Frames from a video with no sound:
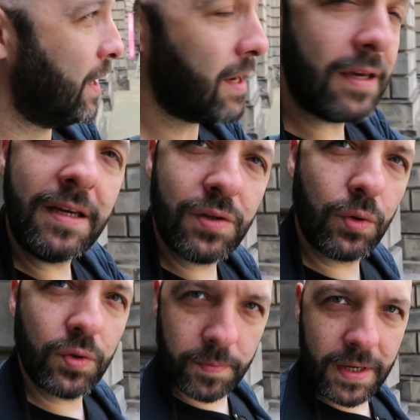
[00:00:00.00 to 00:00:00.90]
And he
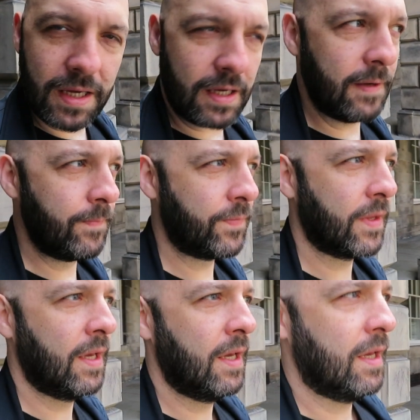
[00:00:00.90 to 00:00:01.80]
told me
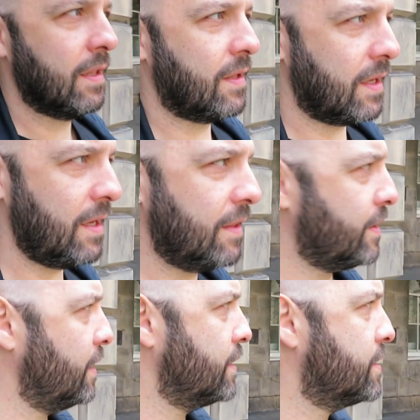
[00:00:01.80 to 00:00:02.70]
that he
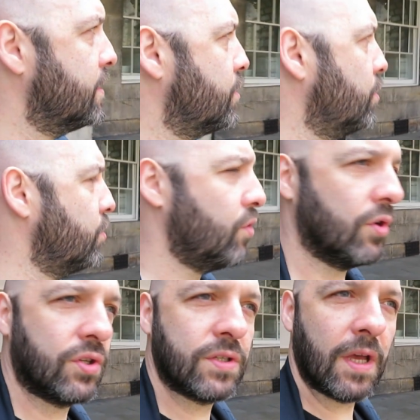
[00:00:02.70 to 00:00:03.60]
thinks the John
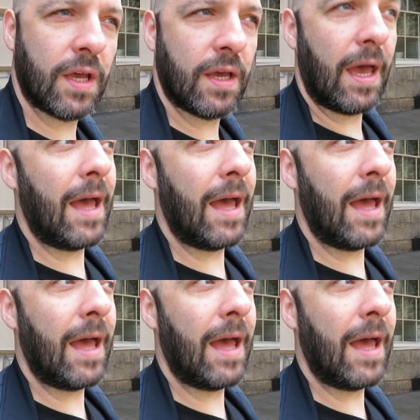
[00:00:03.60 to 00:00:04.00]
Knox uh,